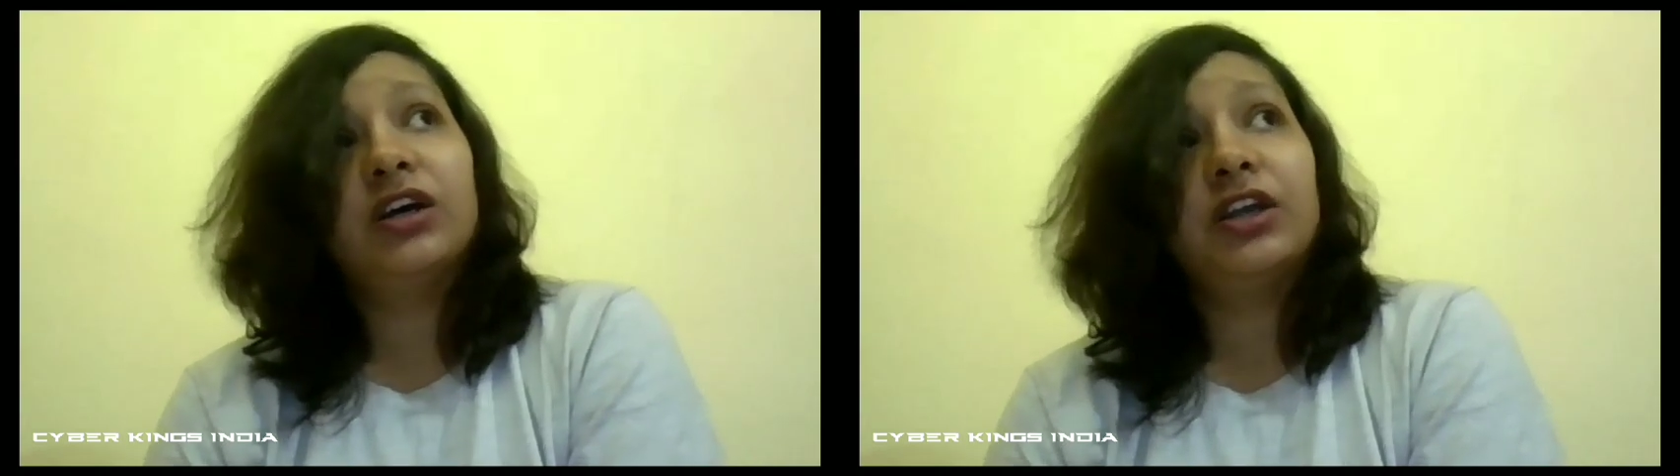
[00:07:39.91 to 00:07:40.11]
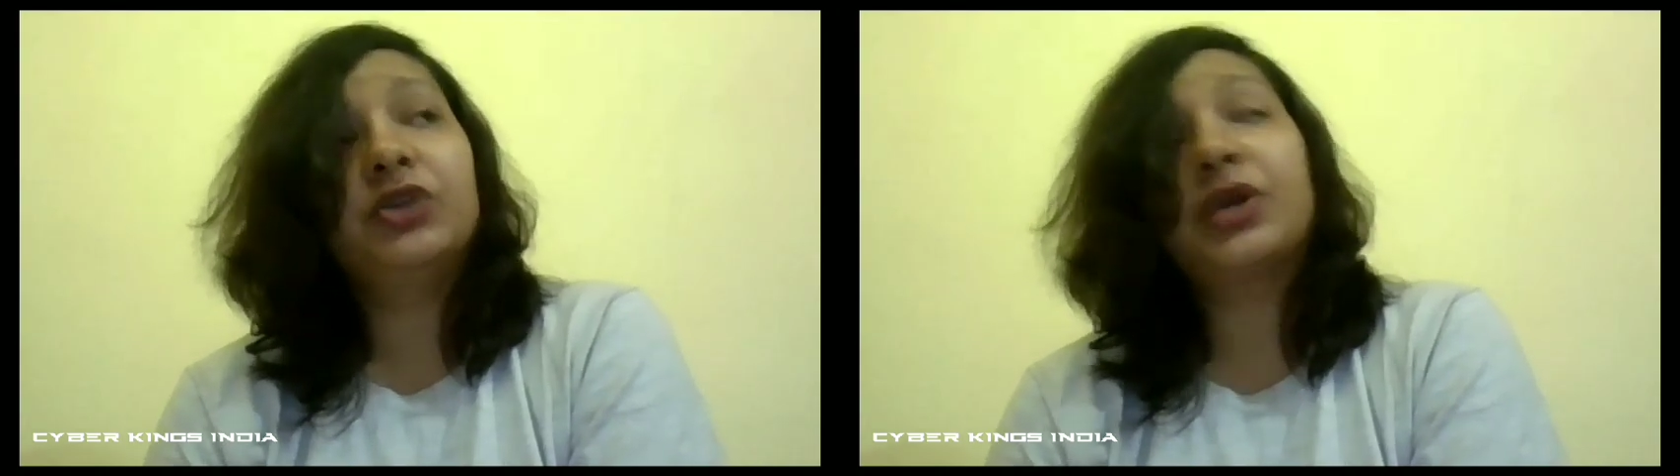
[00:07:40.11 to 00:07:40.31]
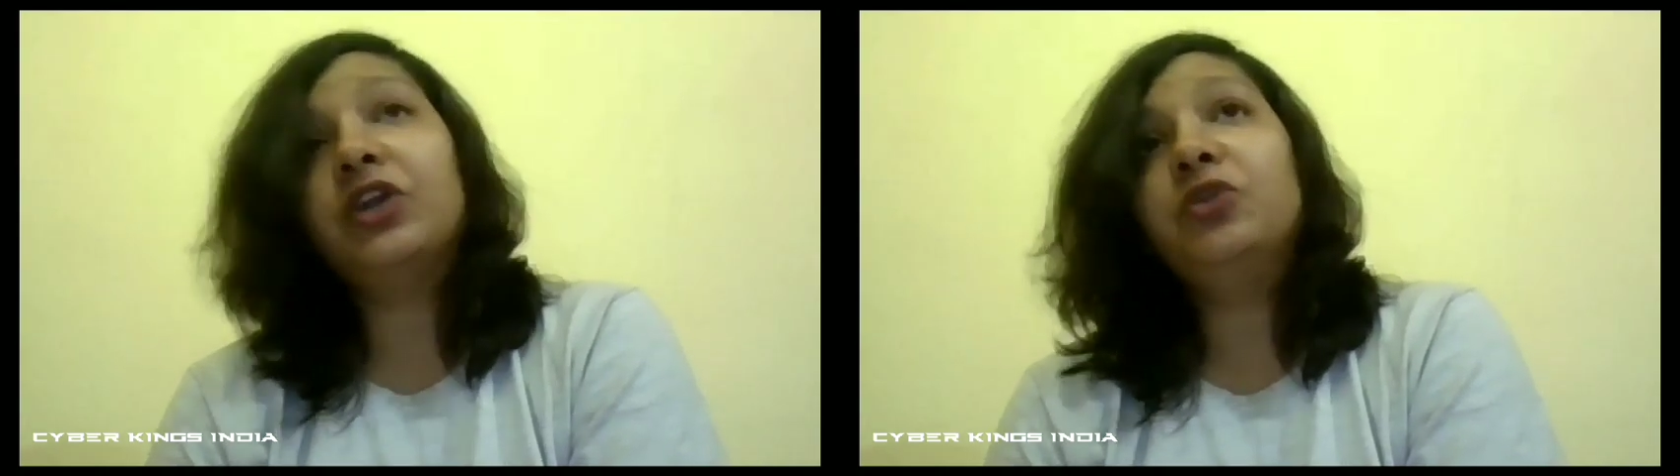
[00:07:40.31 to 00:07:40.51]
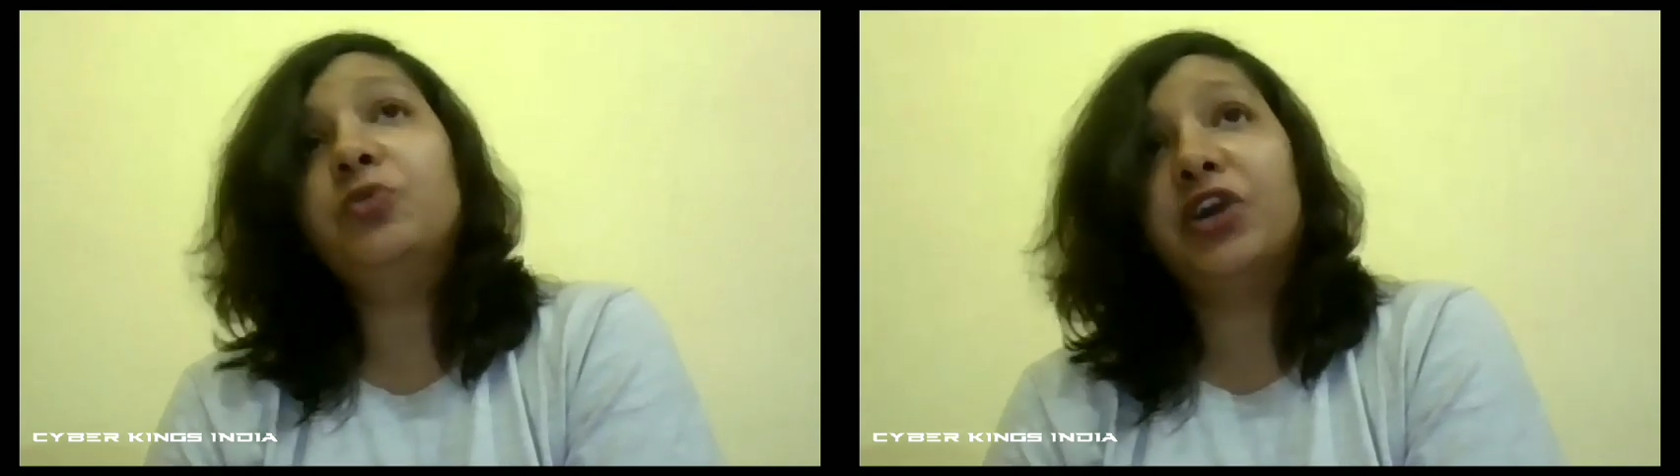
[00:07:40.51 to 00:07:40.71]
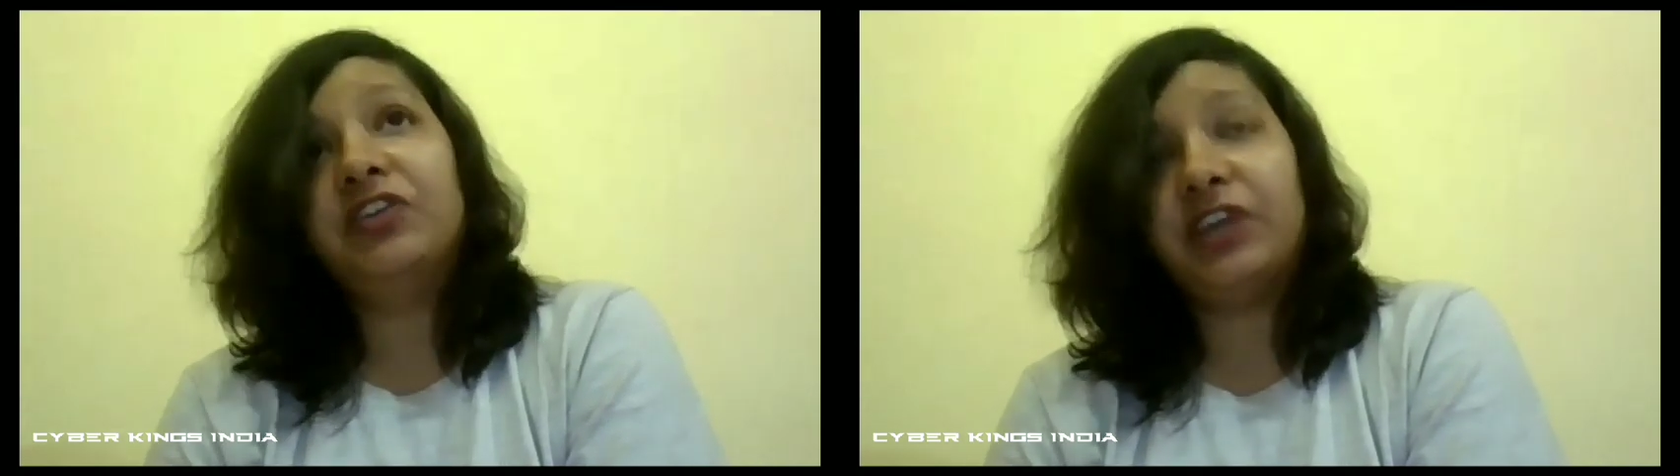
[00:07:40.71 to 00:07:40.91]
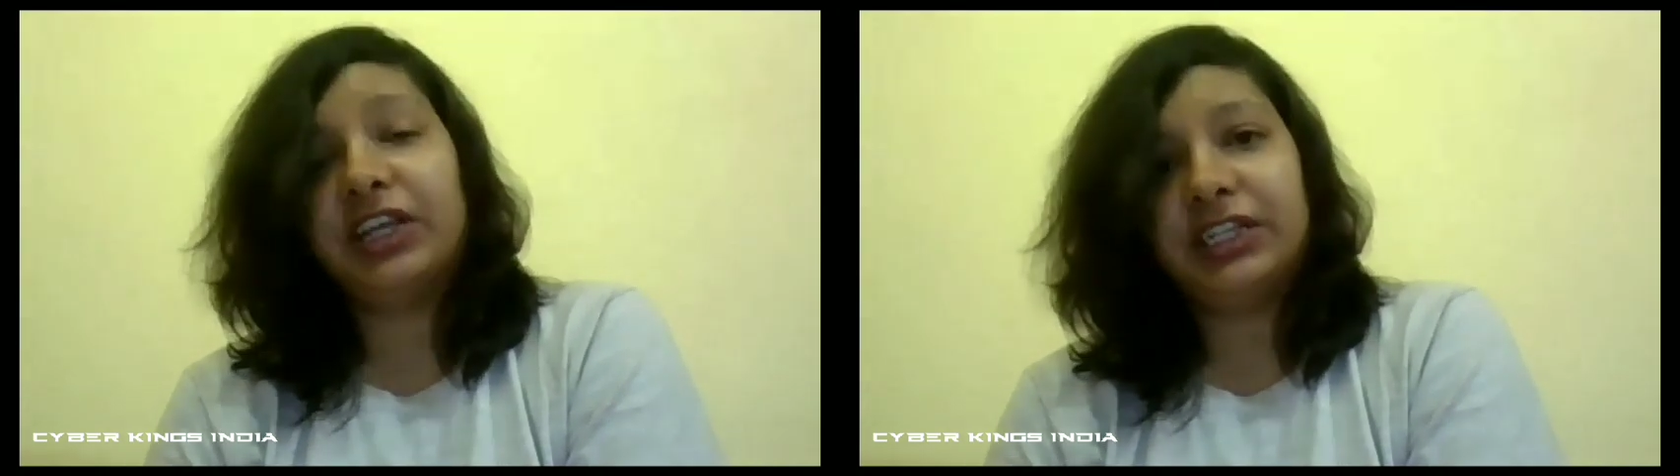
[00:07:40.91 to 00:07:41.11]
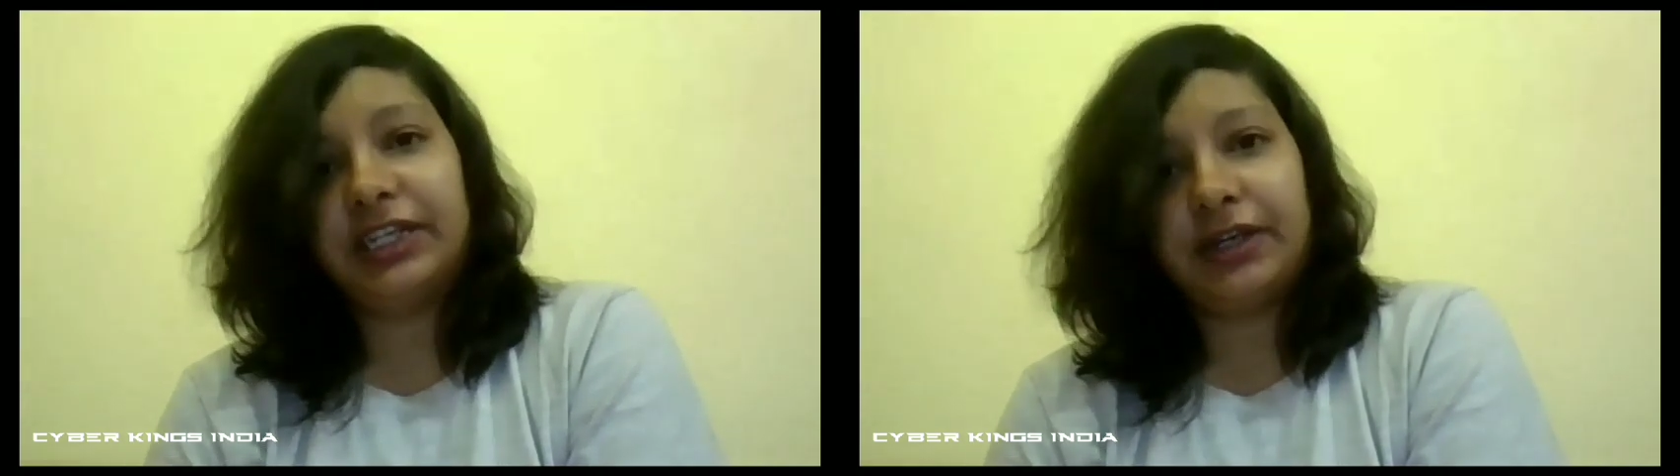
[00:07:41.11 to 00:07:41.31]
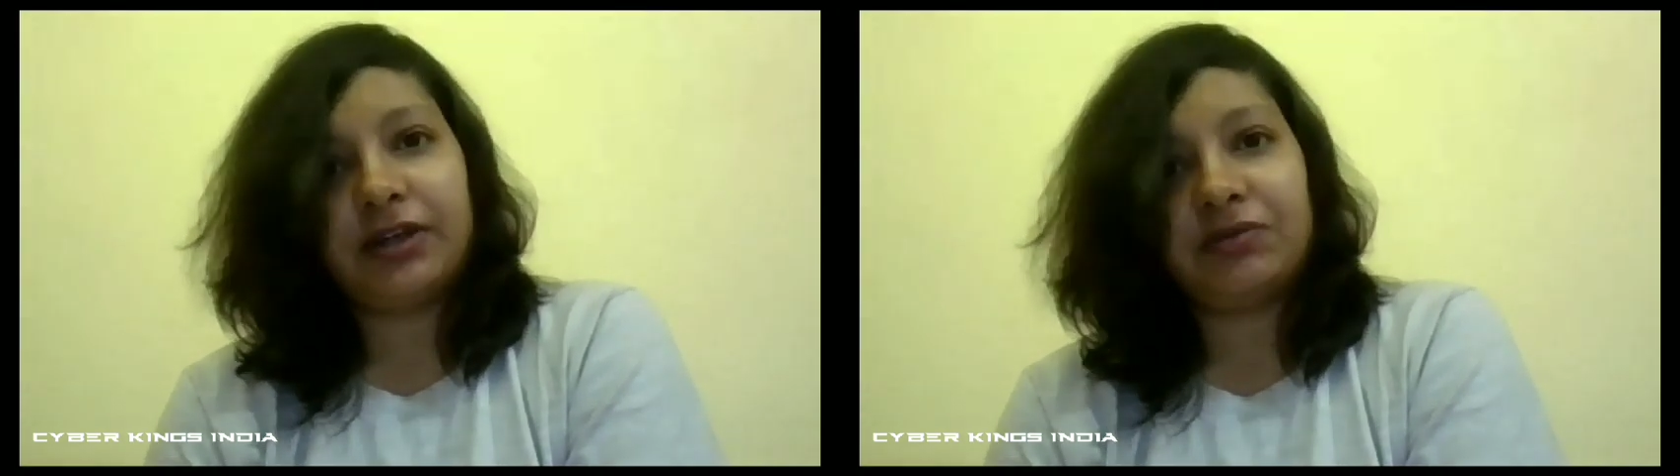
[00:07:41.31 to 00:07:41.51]
you cannot modify the
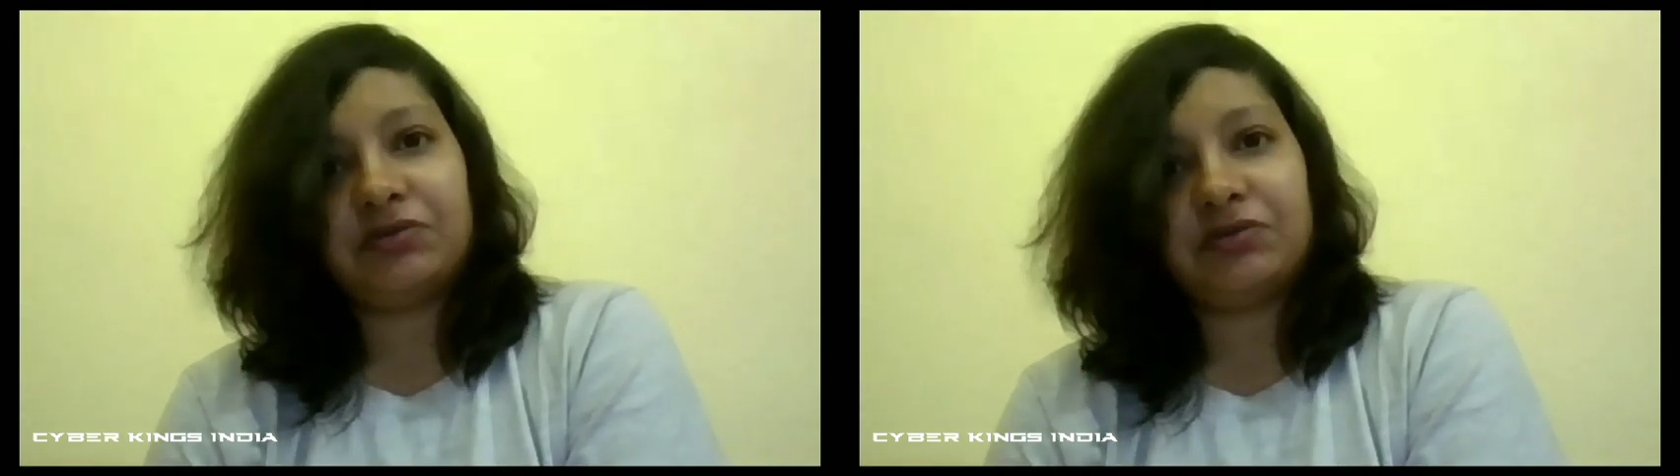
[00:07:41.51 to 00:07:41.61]
data.